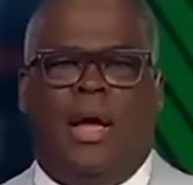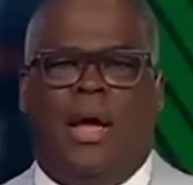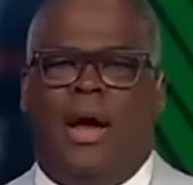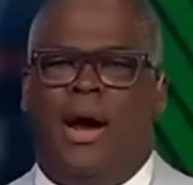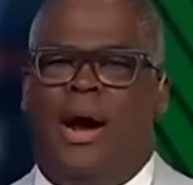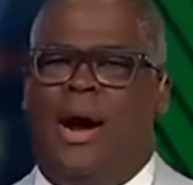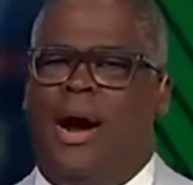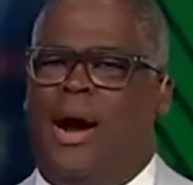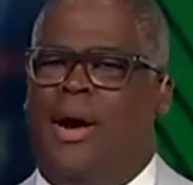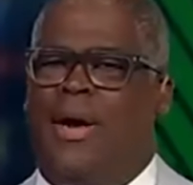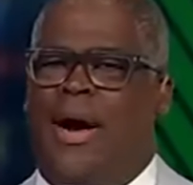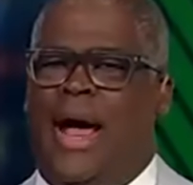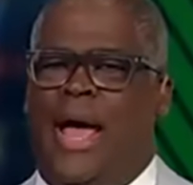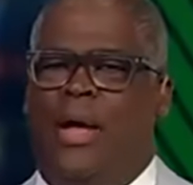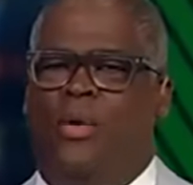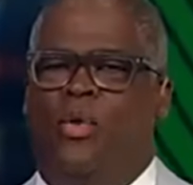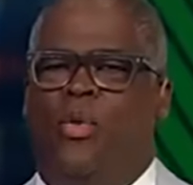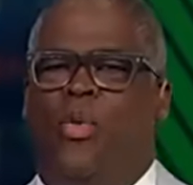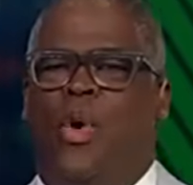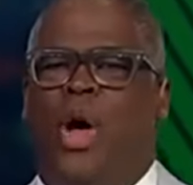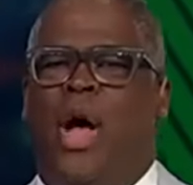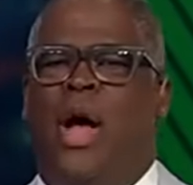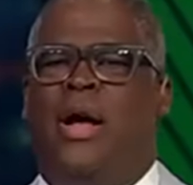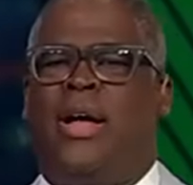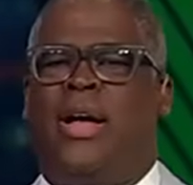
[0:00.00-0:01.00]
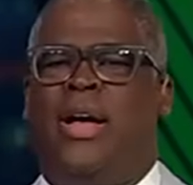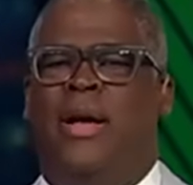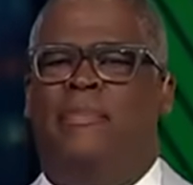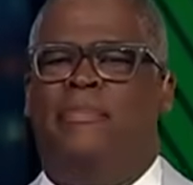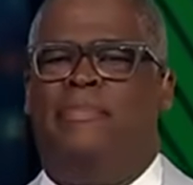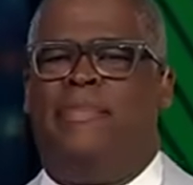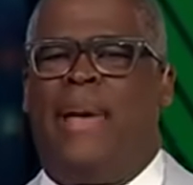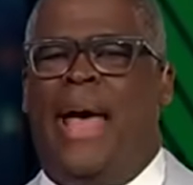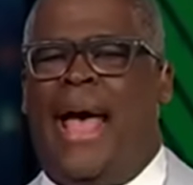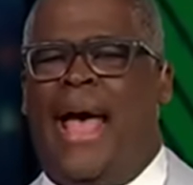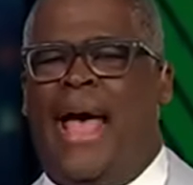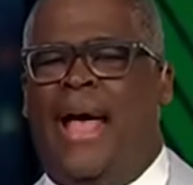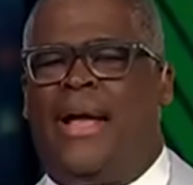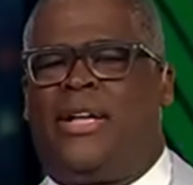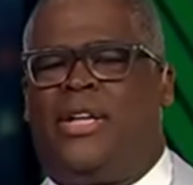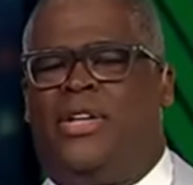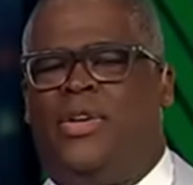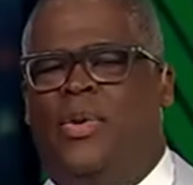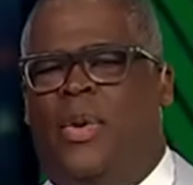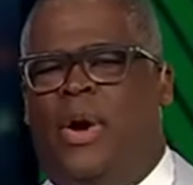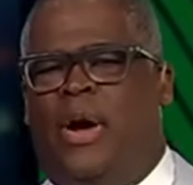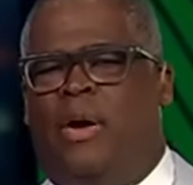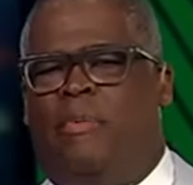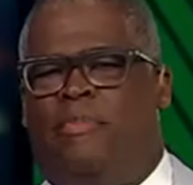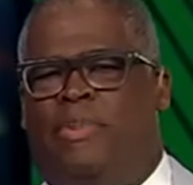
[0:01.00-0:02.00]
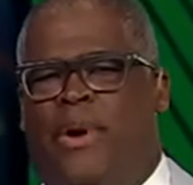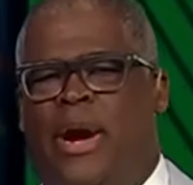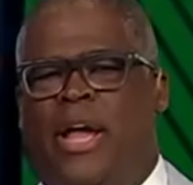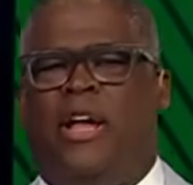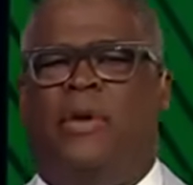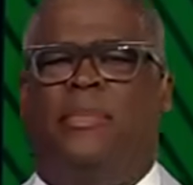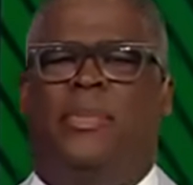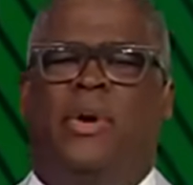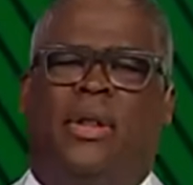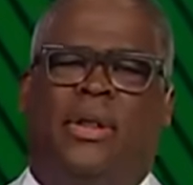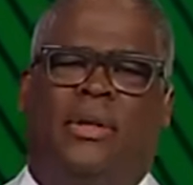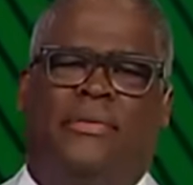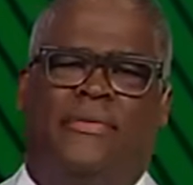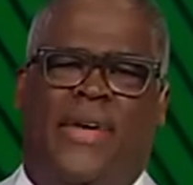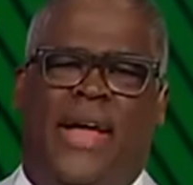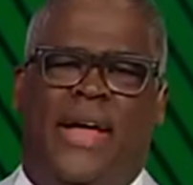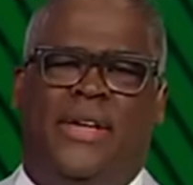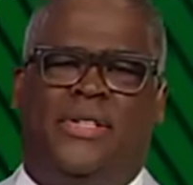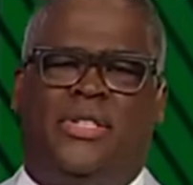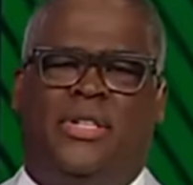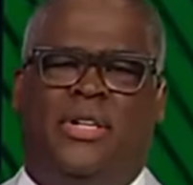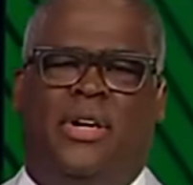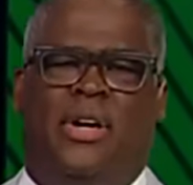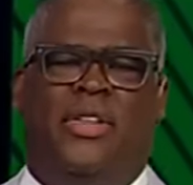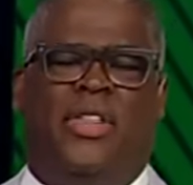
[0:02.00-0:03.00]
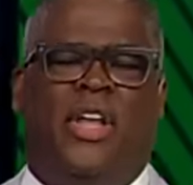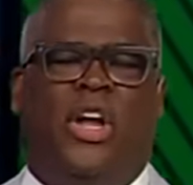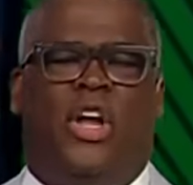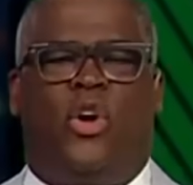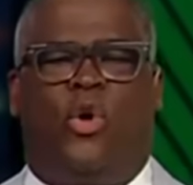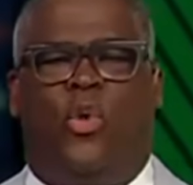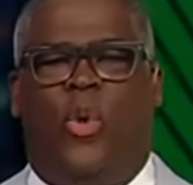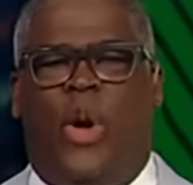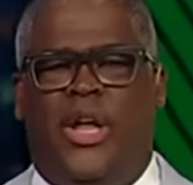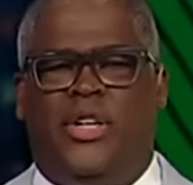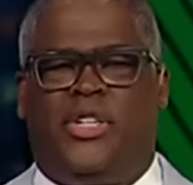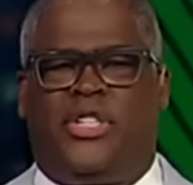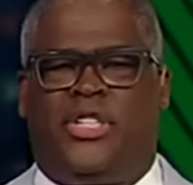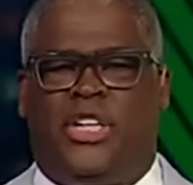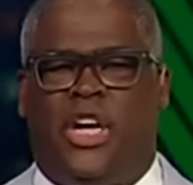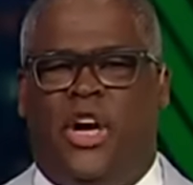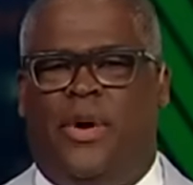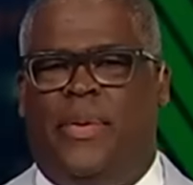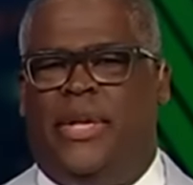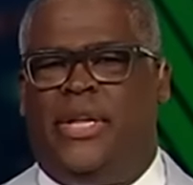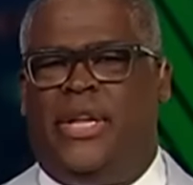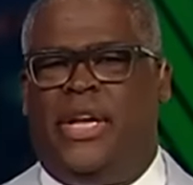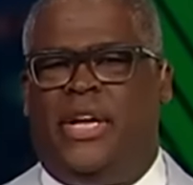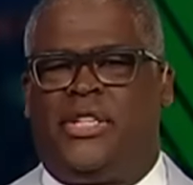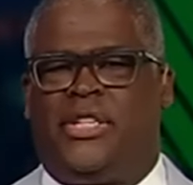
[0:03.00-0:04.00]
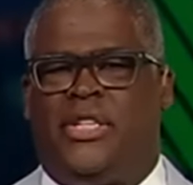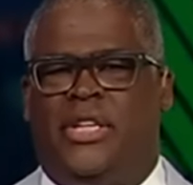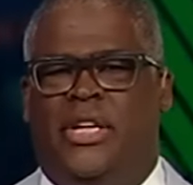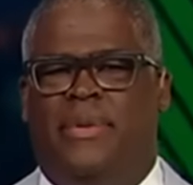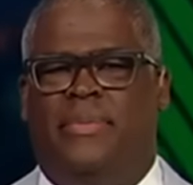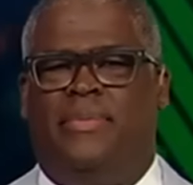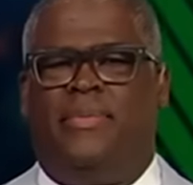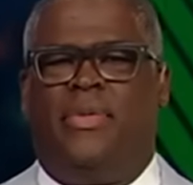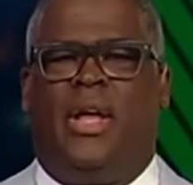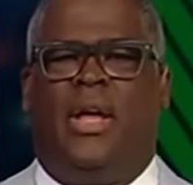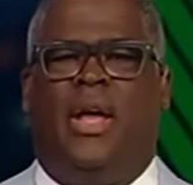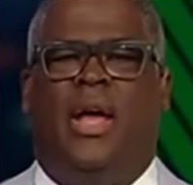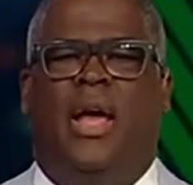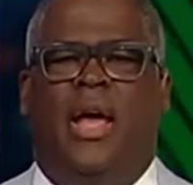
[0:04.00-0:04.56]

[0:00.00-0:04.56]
All right, welcome back to Unbreakable Investor, the quiz show edition.